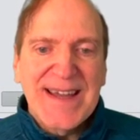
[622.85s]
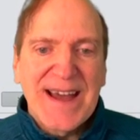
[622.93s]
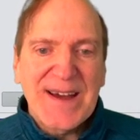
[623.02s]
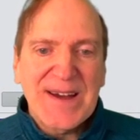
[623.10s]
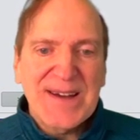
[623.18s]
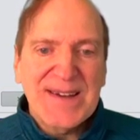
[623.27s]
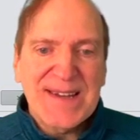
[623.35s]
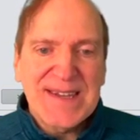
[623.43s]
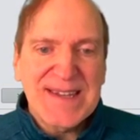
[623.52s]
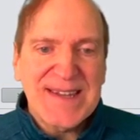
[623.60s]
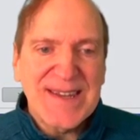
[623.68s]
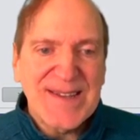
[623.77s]
uh,
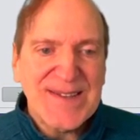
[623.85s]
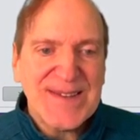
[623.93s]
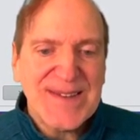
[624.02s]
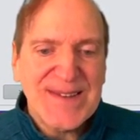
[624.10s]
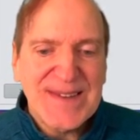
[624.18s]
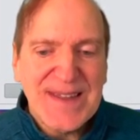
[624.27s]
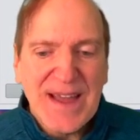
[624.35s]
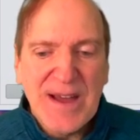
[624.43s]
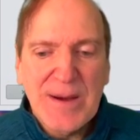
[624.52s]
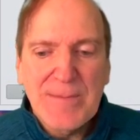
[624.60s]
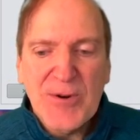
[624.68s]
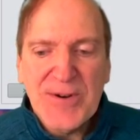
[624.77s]
it is
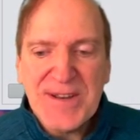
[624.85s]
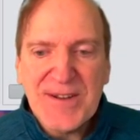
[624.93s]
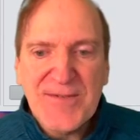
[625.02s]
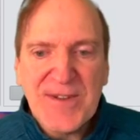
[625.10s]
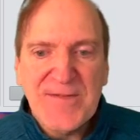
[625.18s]
a point of